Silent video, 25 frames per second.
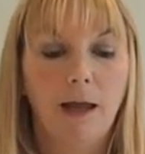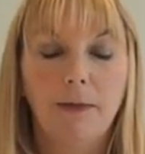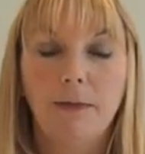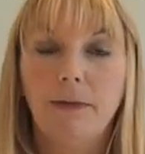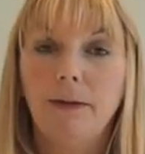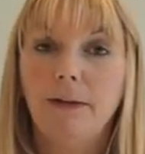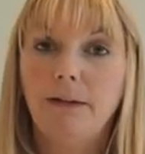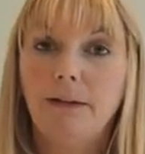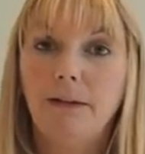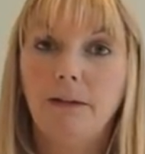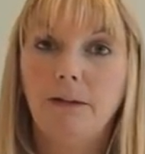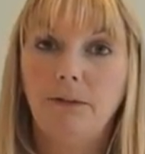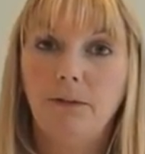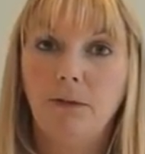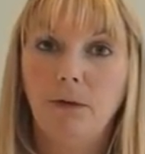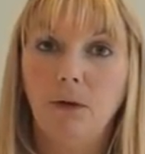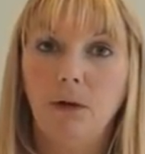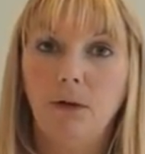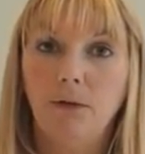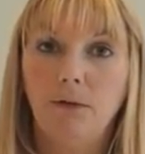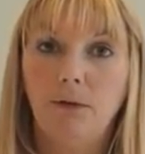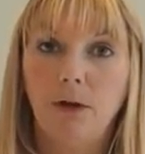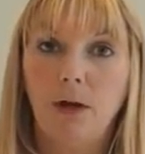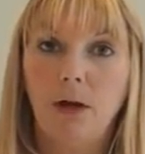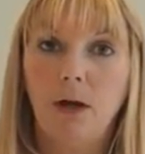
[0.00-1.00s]
This is full
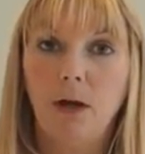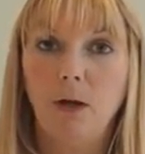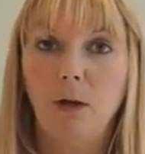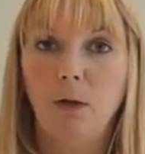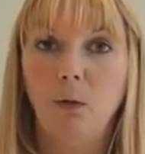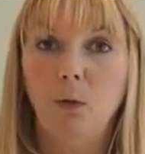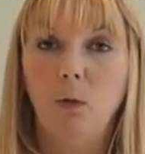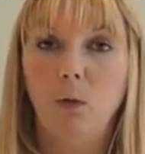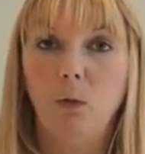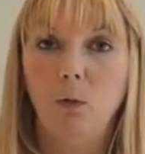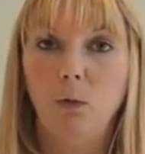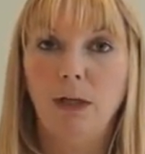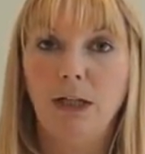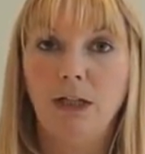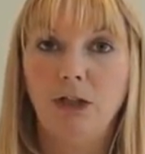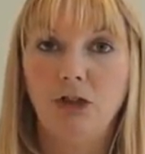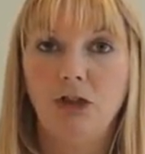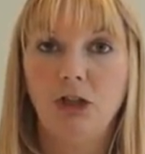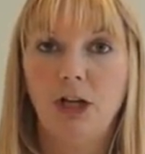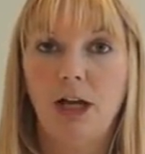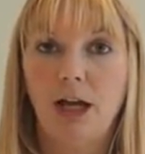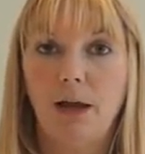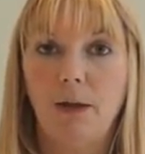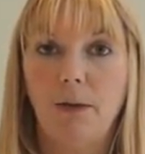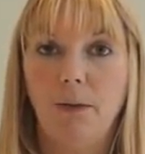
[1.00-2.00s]
of a cooling
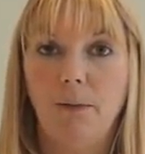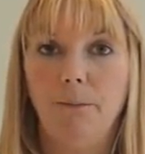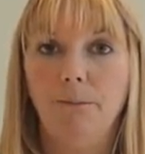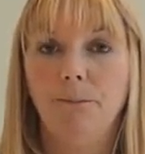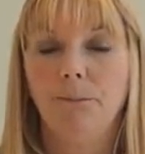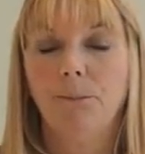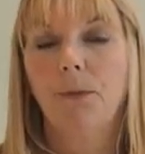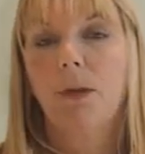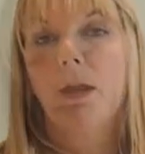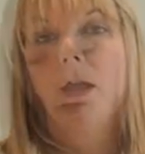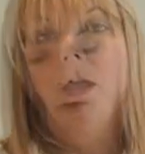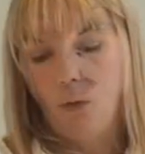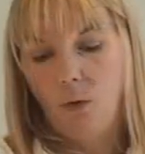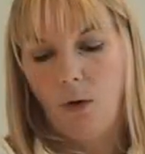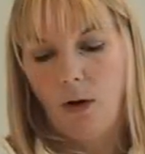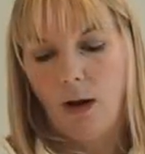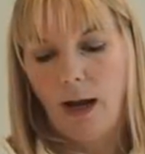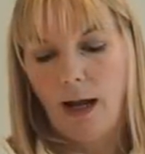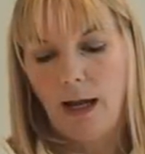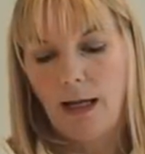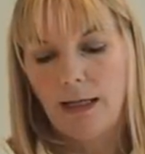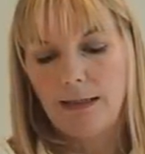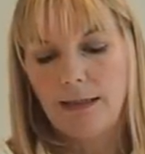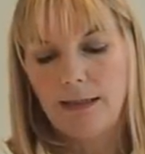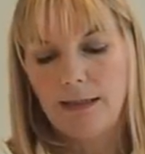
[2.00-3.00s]
gel
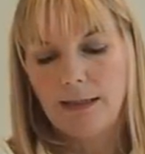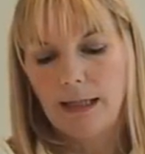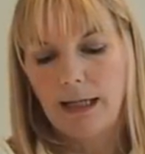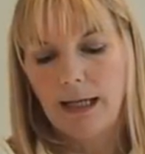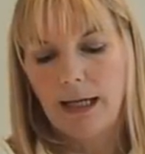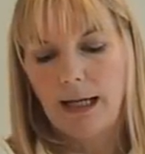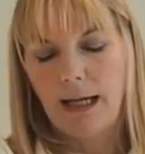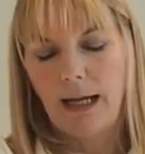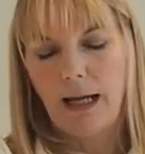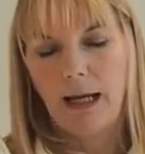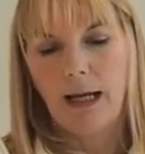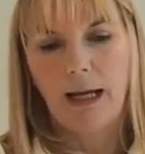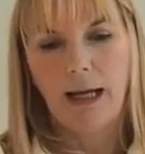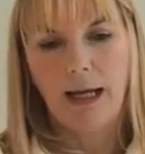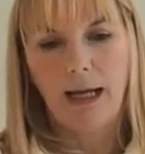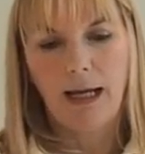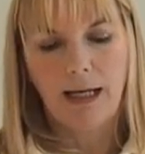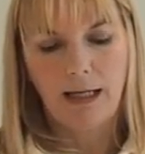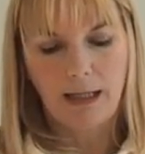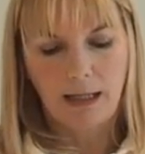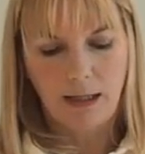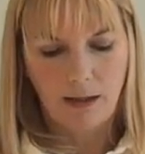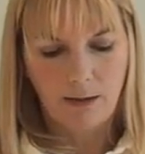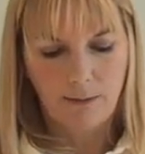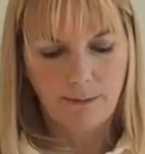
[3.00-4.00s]
and
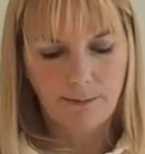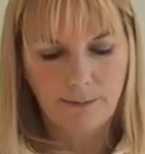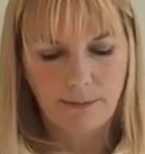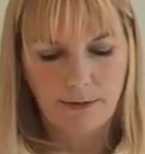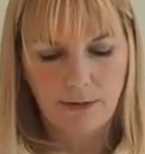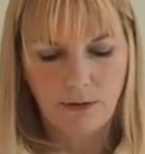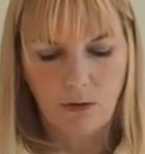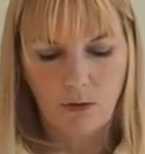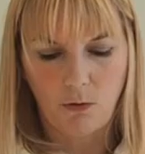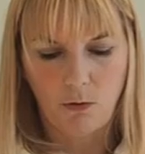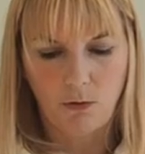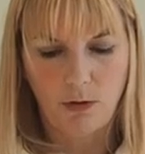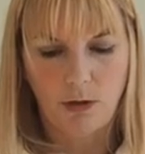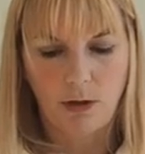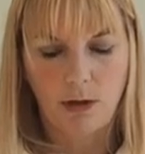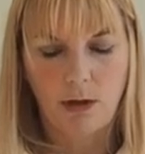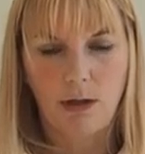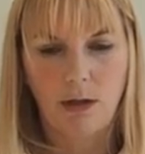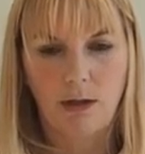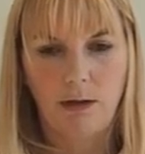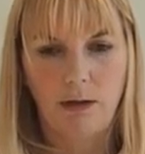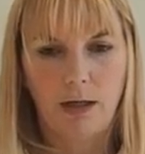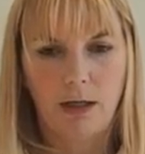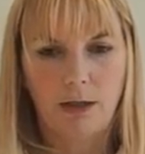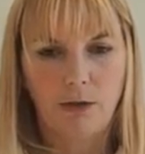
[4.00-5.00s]
it comes on
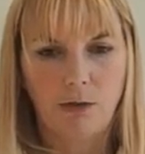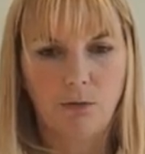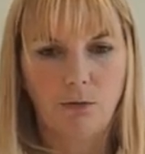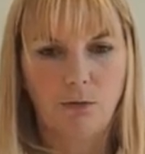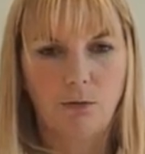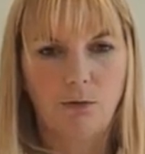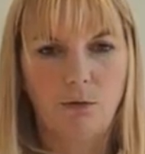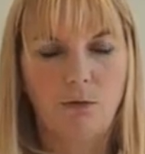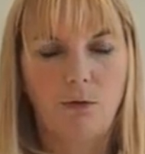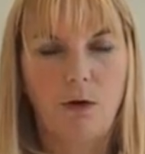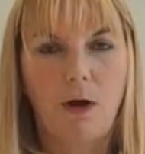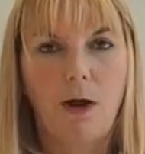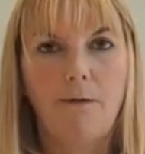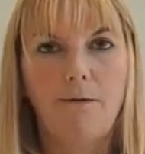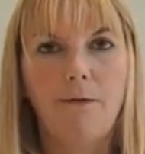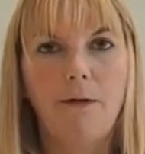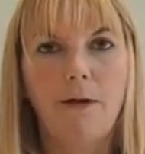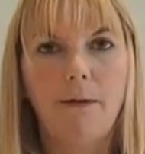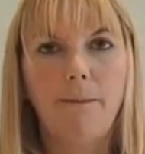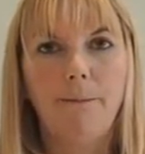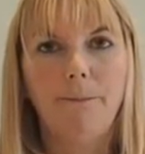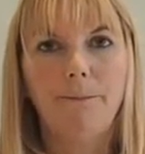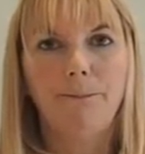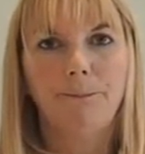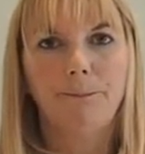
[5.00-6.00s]
a sort of cover
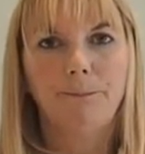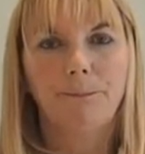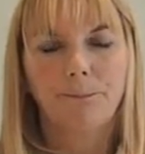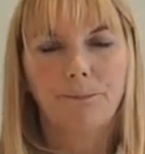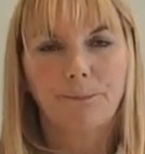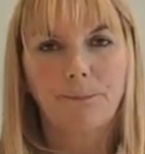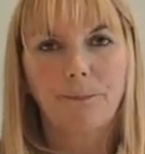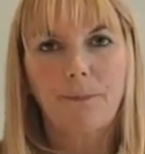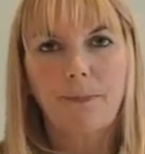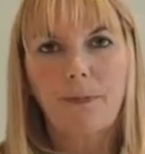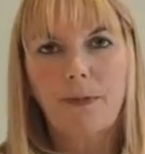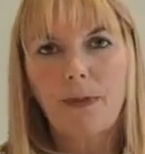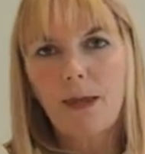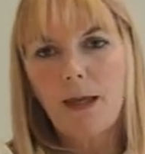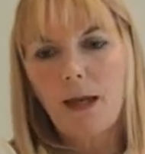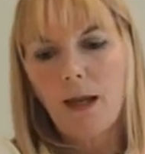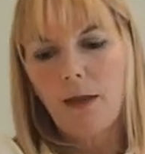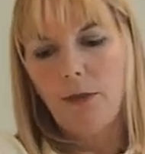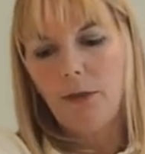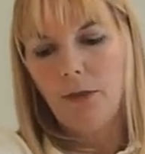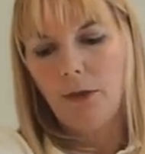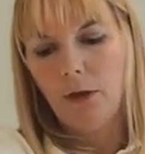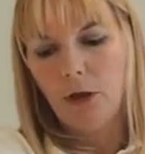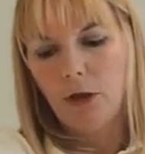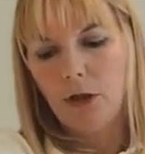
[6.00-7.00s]

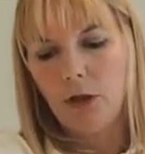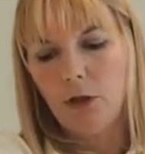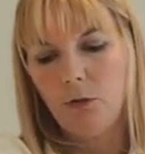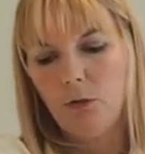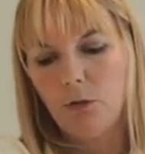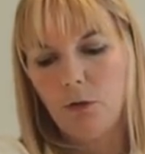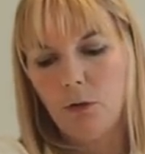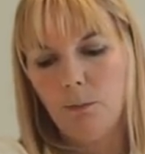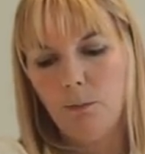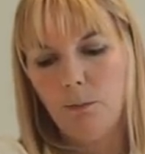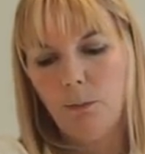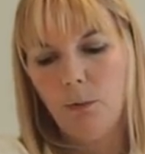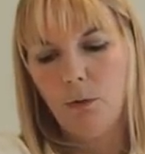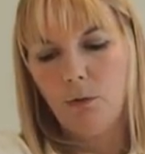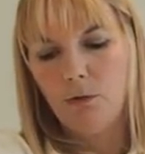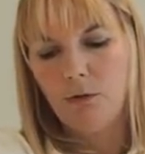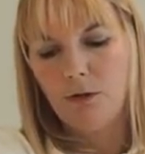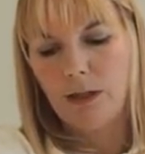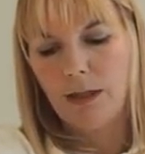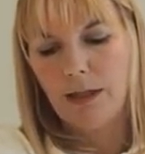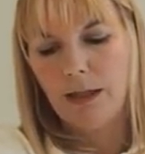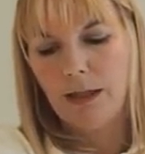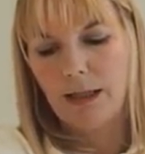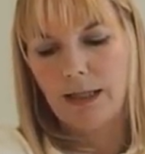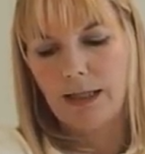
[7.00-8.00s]
that you can put
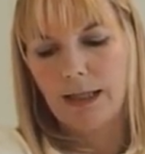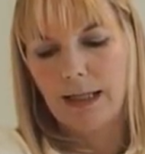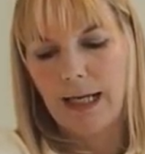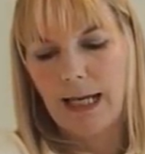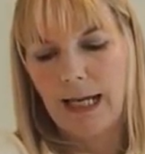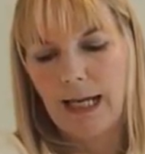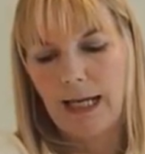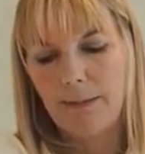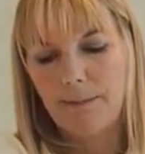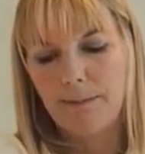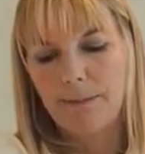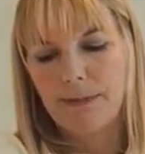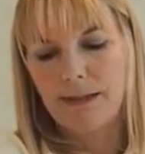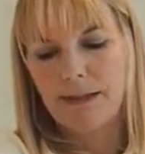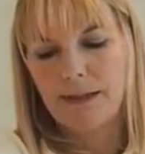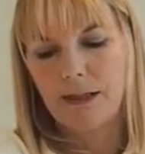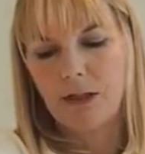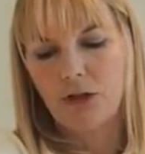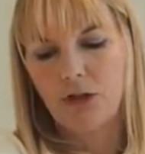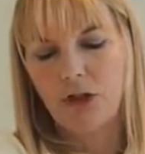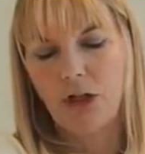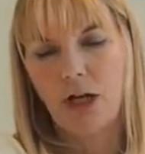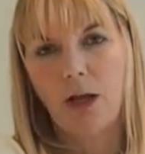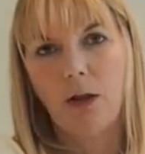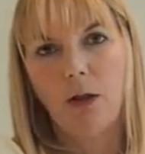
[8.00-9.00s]
in that keeps the
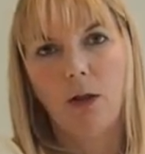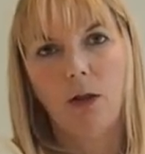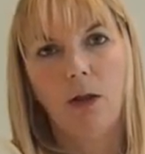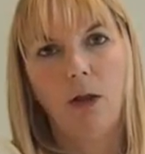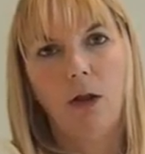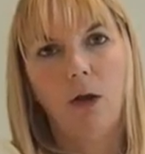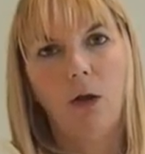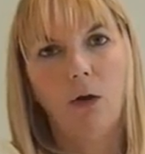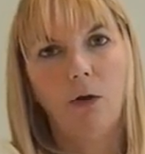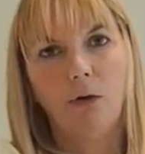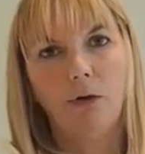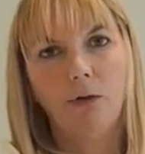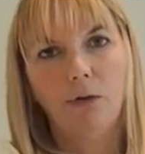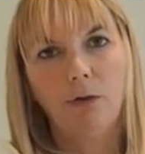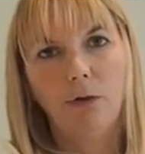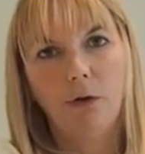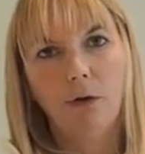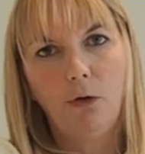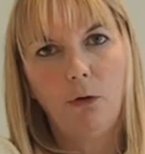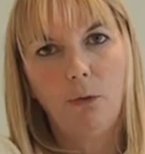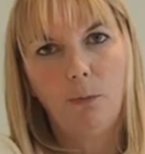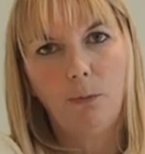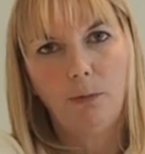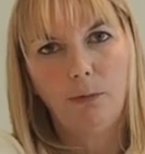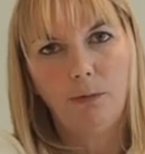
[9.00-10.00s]
gel on
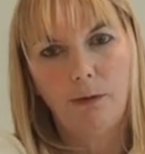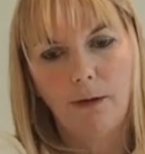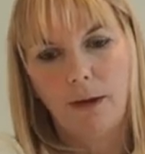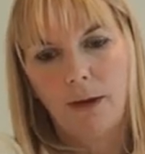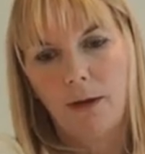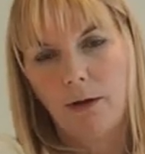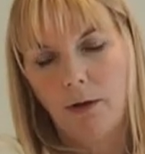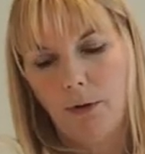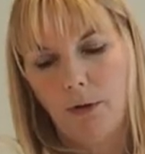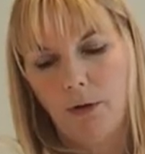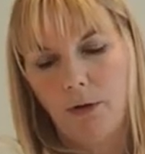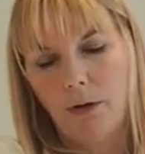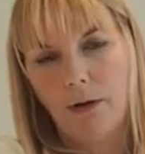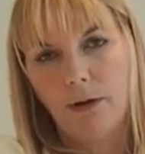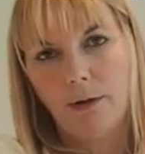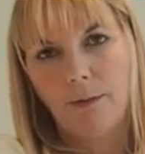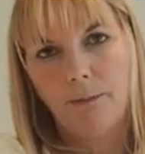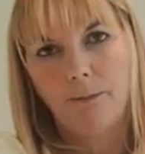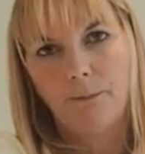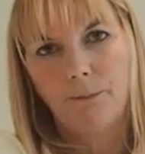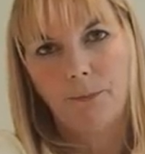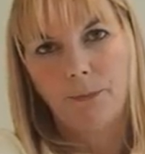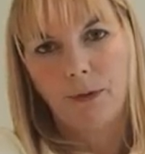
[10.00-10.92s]
top of the burn.